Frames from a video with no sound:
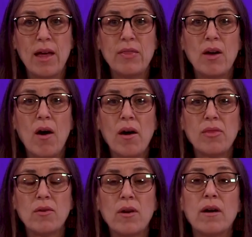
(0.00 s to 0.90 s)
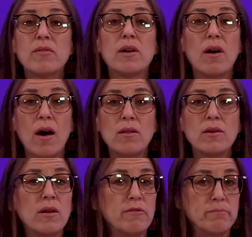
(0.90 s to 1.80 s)
the author of The
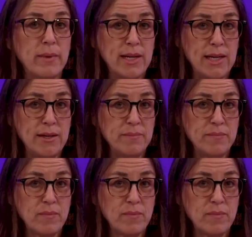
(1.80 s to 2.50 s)
Color of Money,